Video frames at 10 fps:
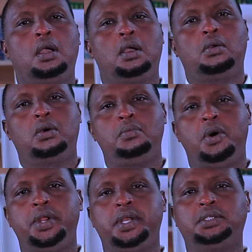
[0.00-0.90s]
Good
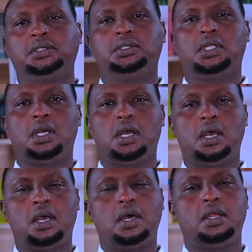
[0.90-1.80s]
morning,
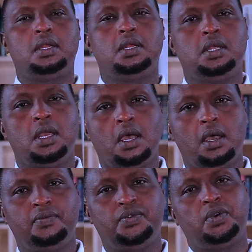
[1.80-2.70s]

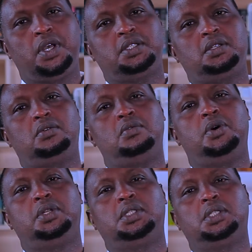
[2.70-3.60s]
dear viewers. Good
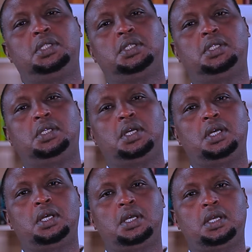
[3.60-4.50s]
morning,
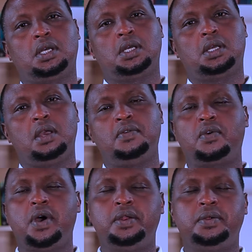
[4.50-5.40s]

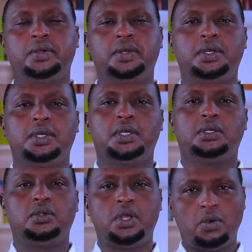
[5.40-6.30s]
everyone.
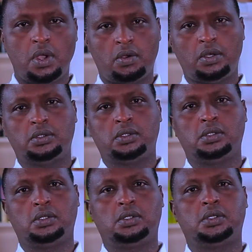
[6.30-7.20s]
Today we are going
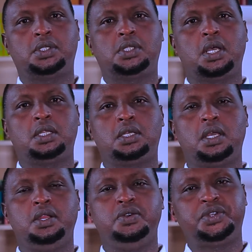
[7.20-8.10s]
to start
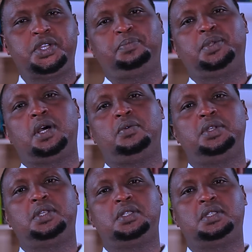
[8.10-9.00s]
a new chapter,
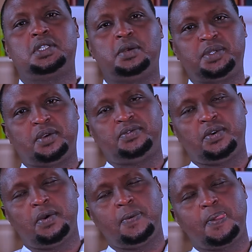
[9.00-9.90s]
which is chapter 4,